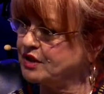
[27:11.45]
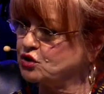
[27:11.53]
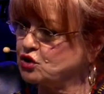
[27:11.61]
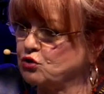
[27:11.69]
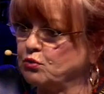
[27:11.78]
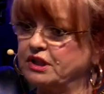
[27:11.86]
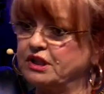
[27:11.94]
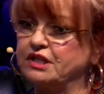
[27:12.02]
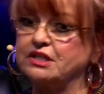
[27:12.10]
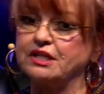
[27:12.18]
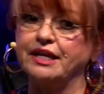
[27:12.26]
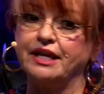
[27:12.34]
is you're willing
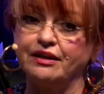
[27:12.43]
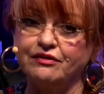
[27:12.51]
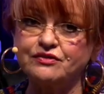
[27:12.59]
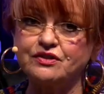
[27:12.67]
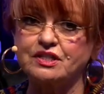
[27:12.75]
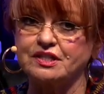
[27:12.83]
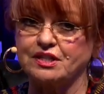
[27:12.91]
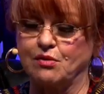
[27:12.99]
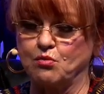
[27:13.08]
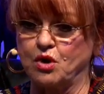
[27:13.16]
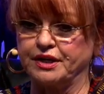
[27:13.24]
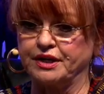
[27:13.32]
to give to
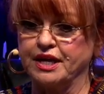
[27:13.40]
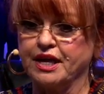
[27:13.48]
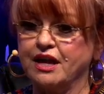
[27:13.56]
someone